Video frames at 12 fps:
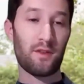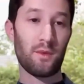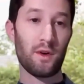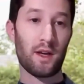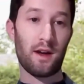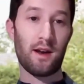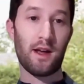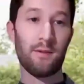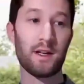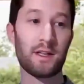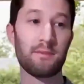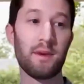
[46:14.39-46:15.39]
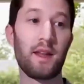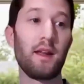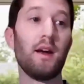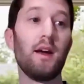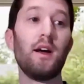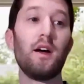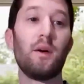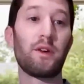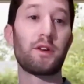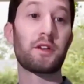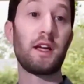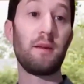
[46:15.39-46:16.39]
We have to work out how much money
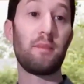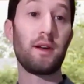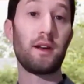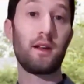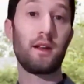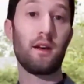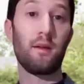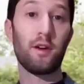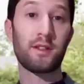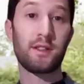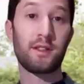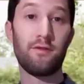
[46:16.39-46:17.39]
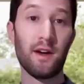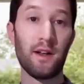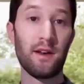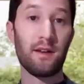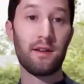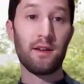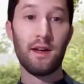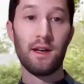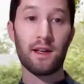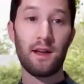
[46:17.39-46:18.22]
we should keep in an emergency fund,